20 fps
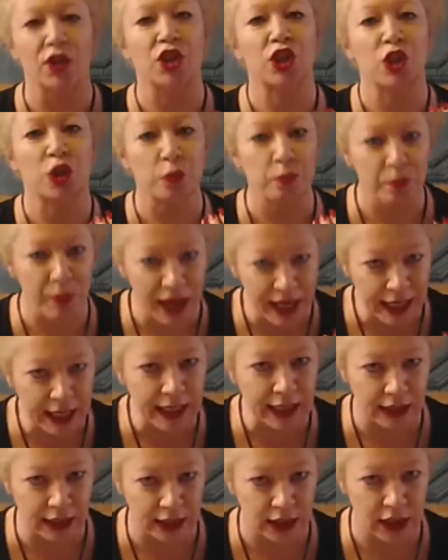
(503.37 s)

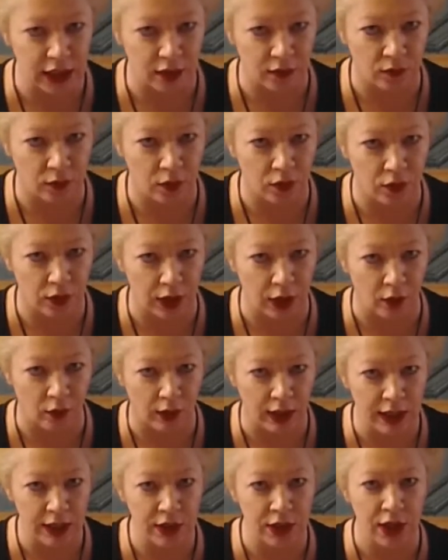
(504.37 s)
speculative
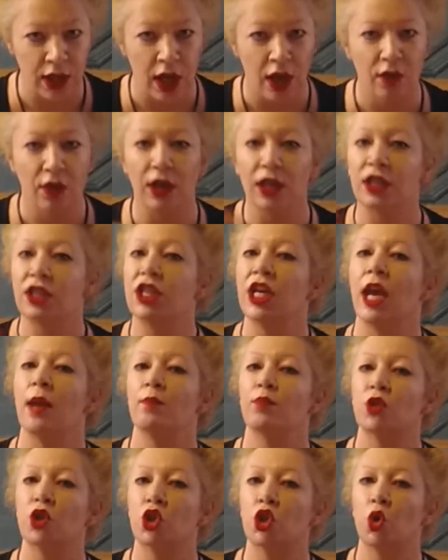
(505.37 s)
theories that
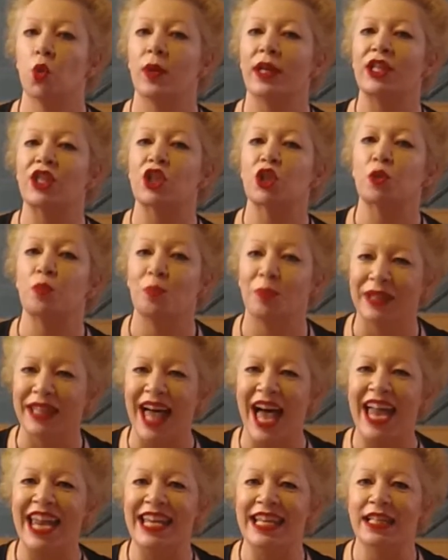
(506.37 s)
attempt to
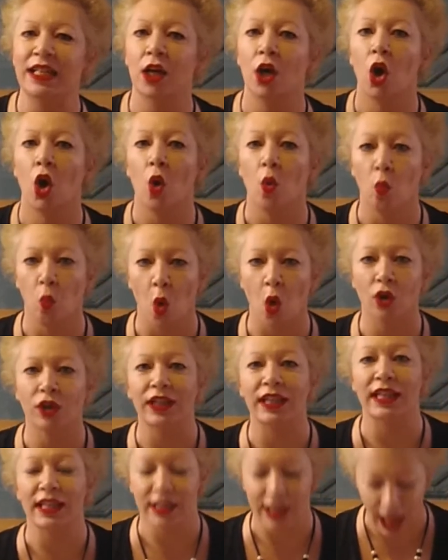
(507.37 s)
explain what
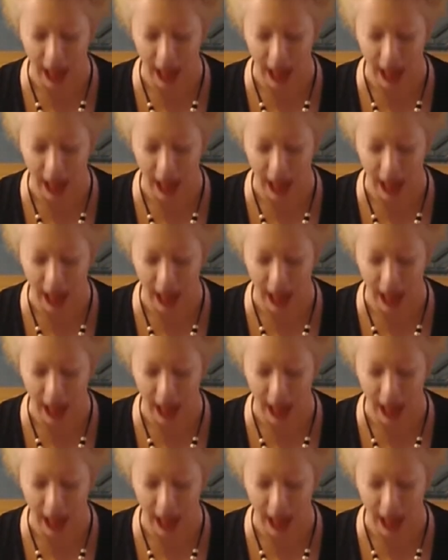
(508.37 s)
is